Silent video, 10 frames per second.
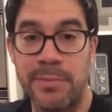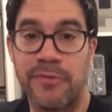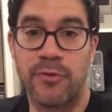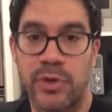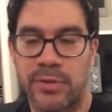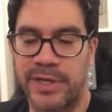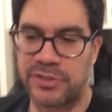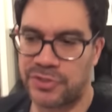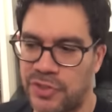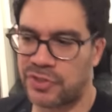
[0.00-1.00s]
right before you're
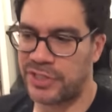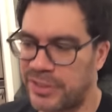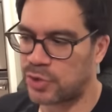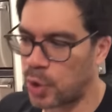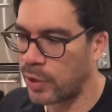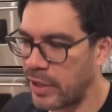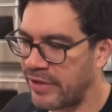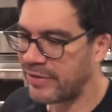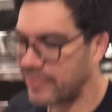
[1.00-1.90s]
about to succeed. So